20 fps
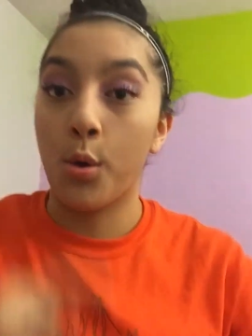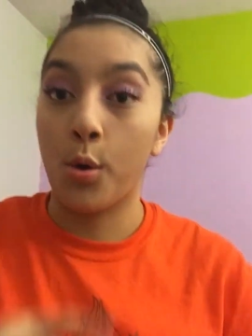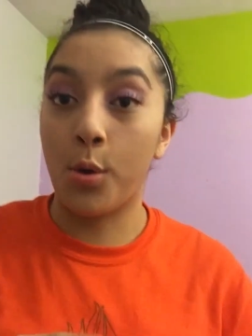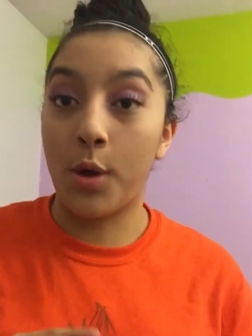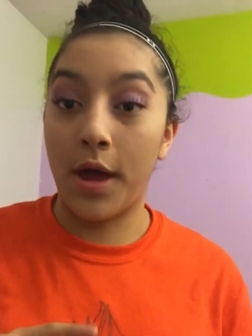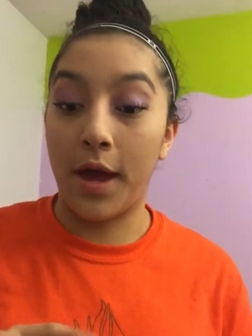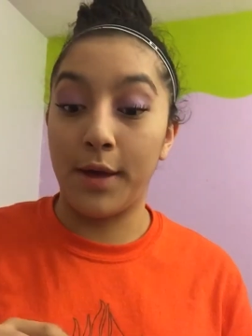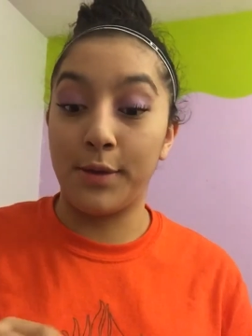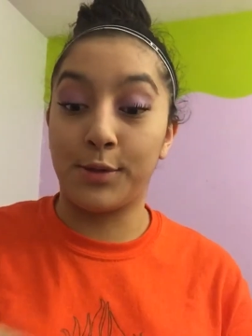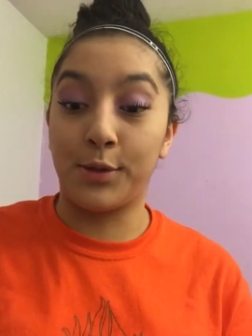
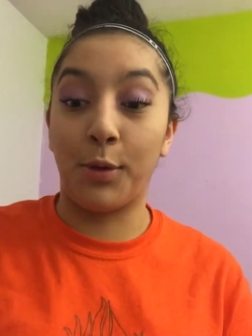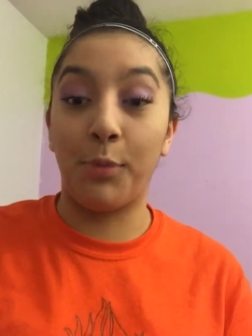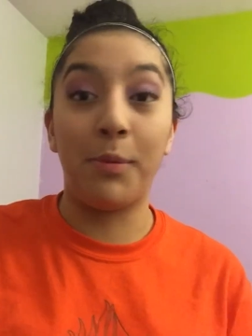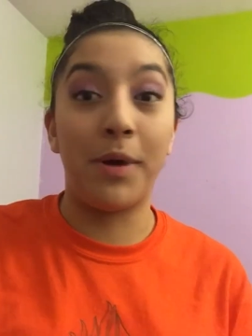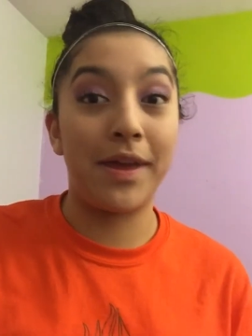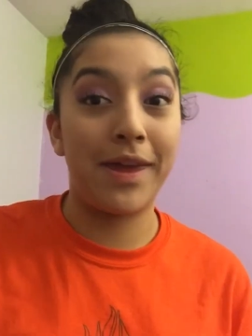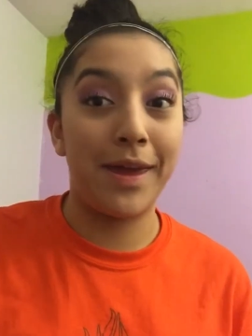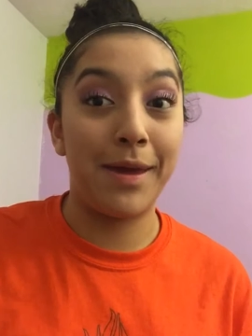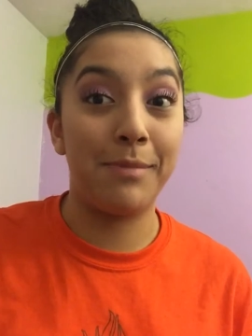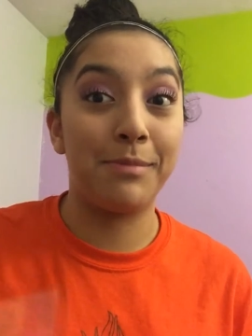Okay, so
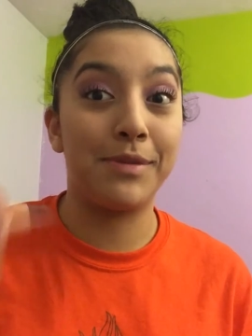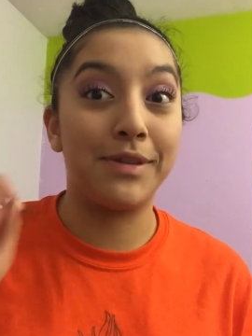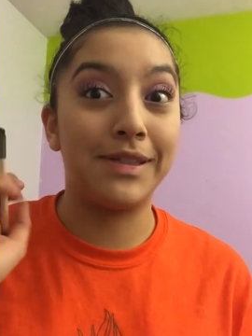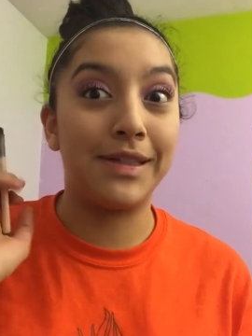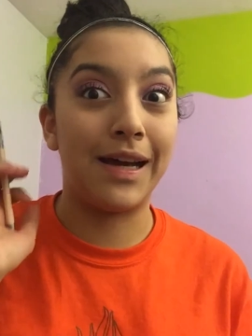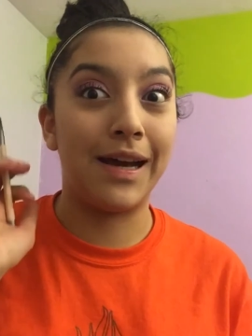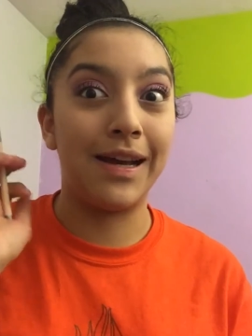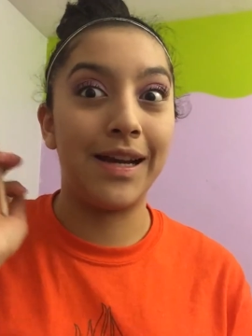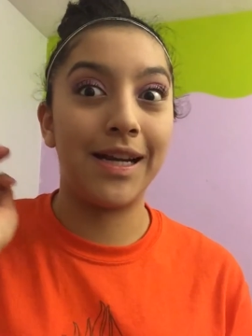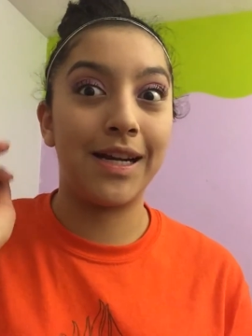my camera
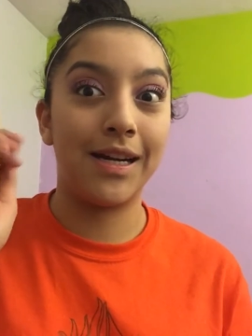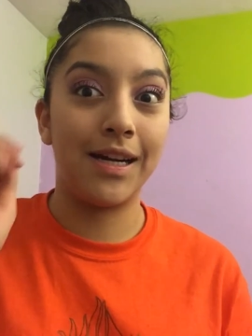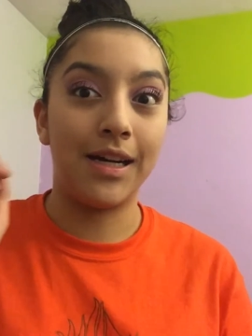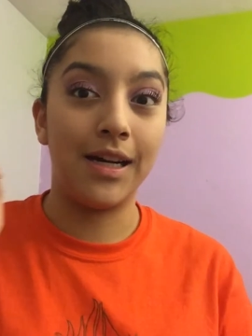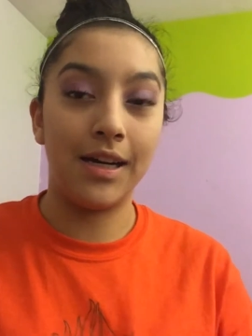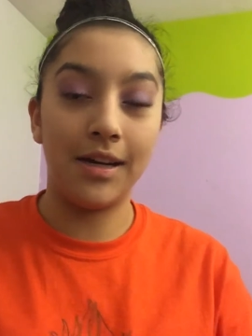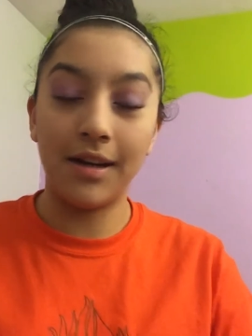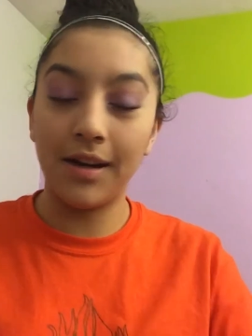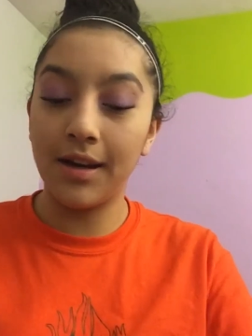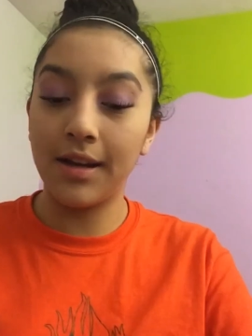died
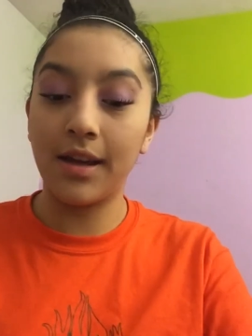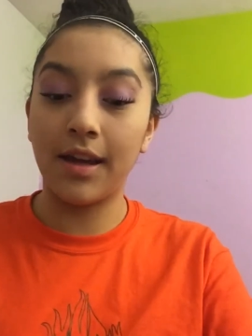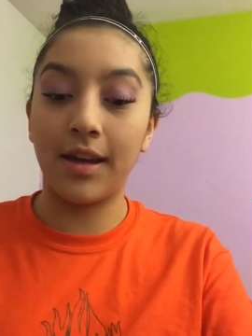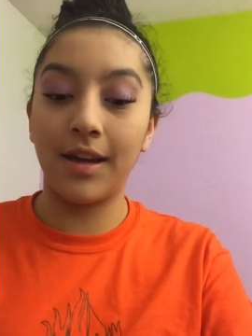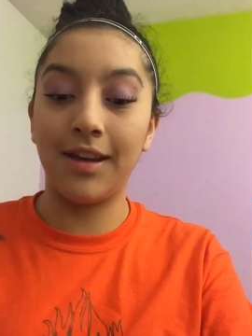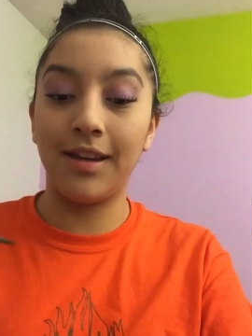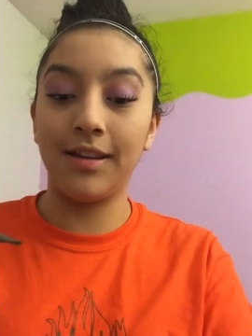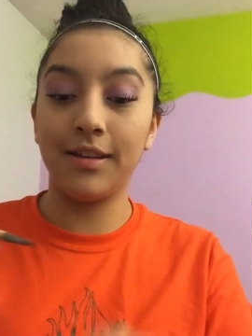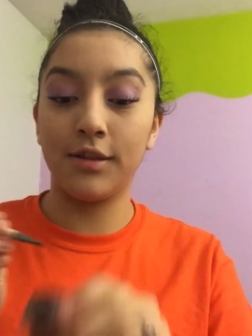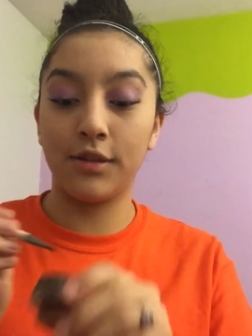
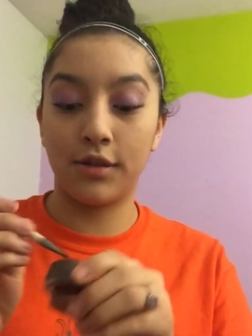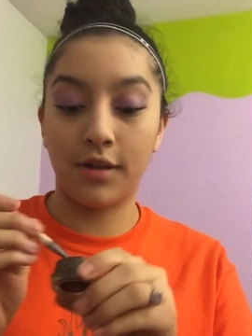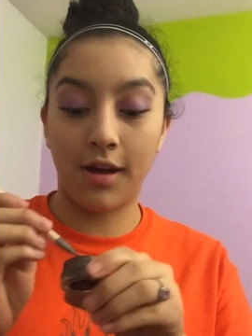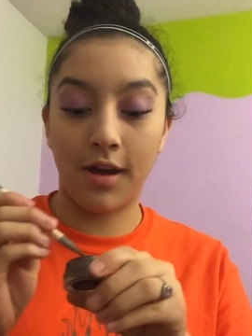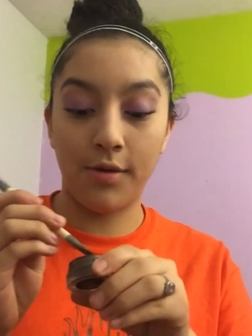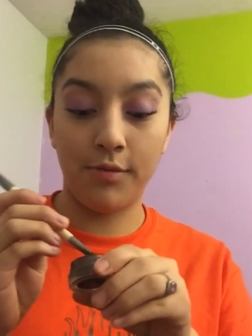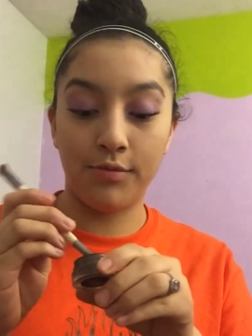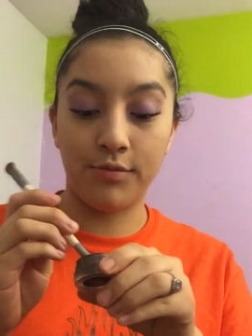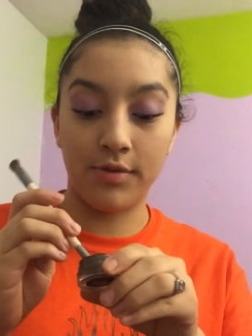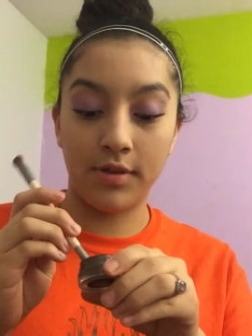again, so
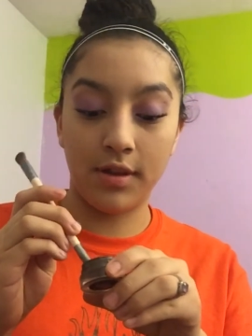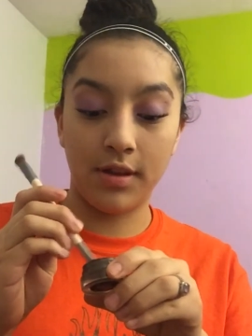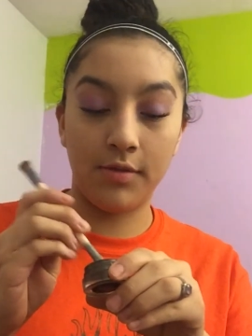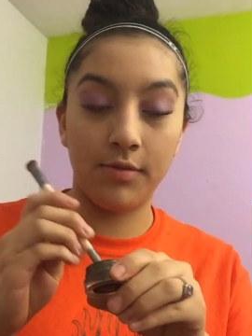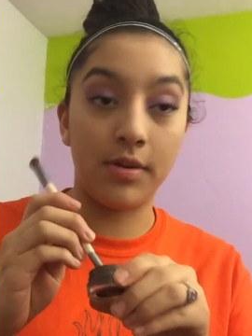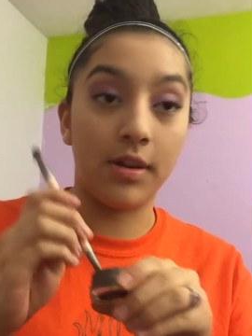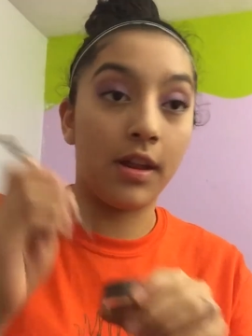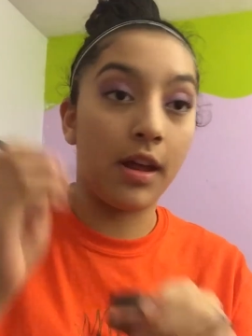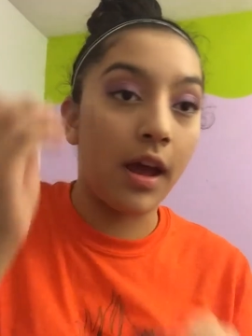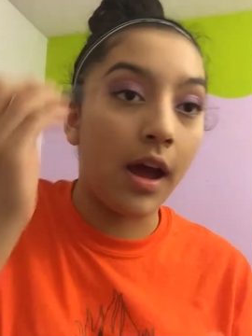I
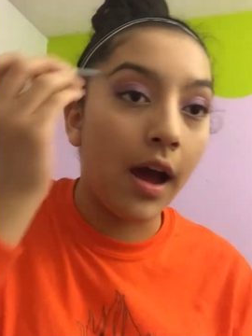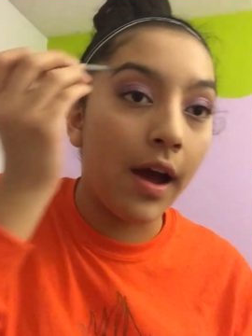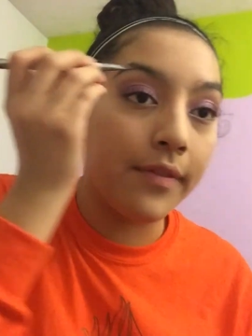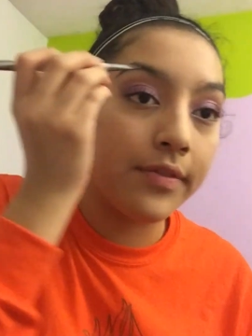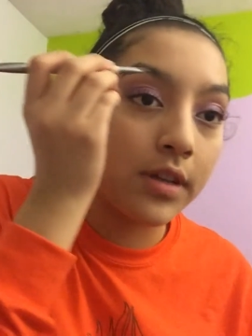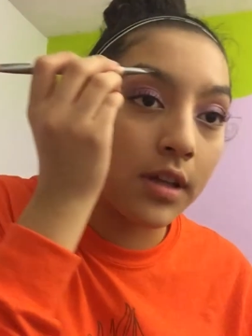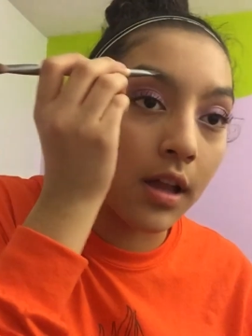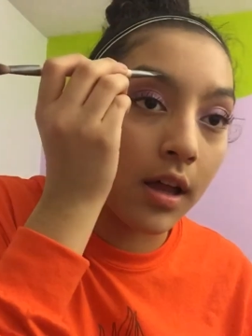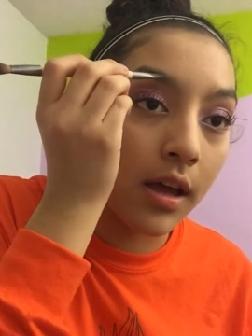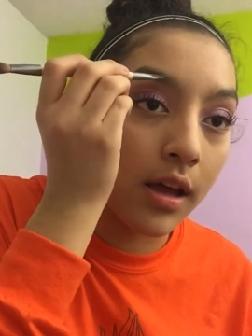really
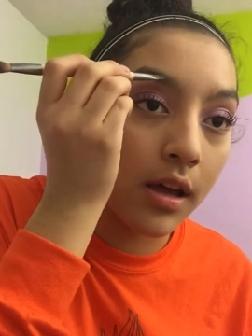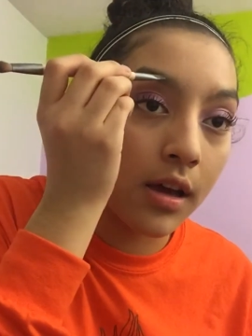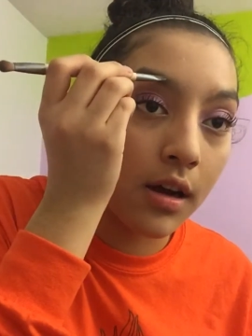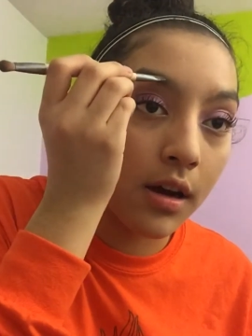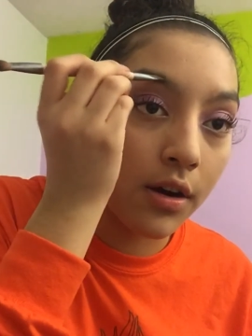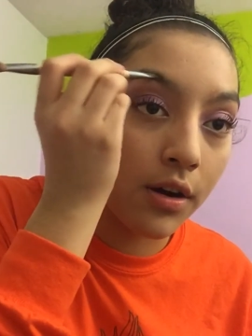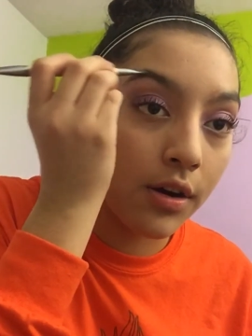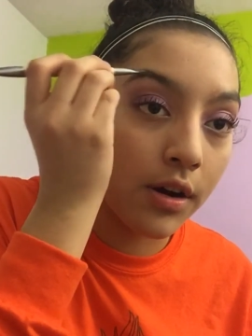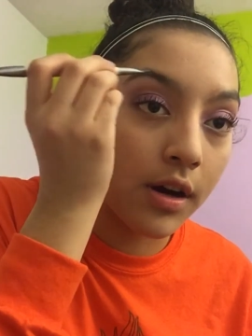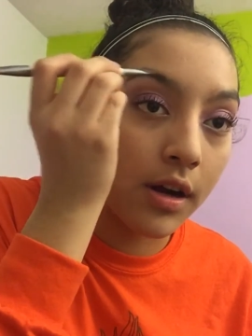have to like
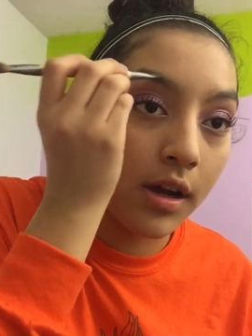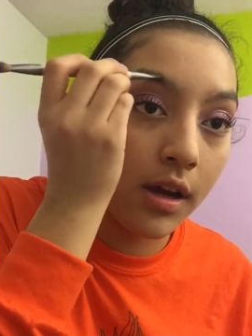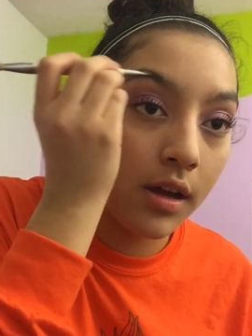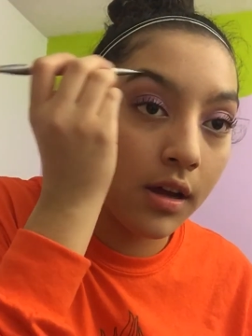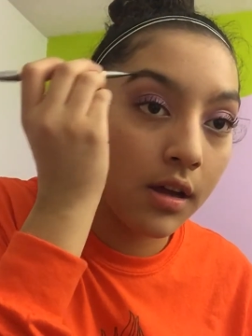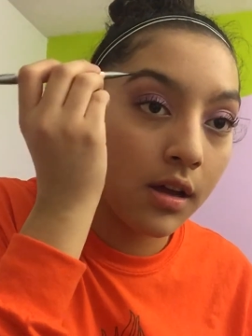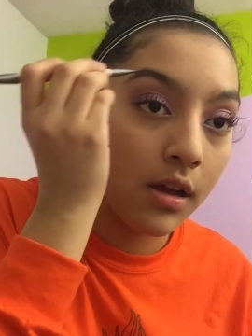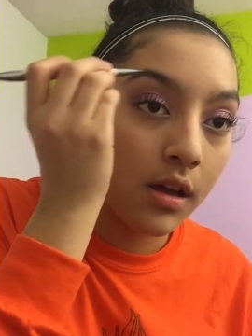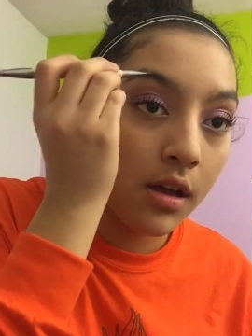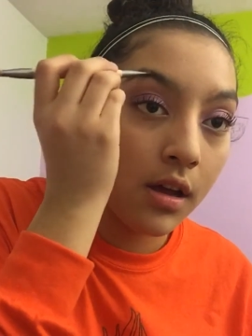hurry.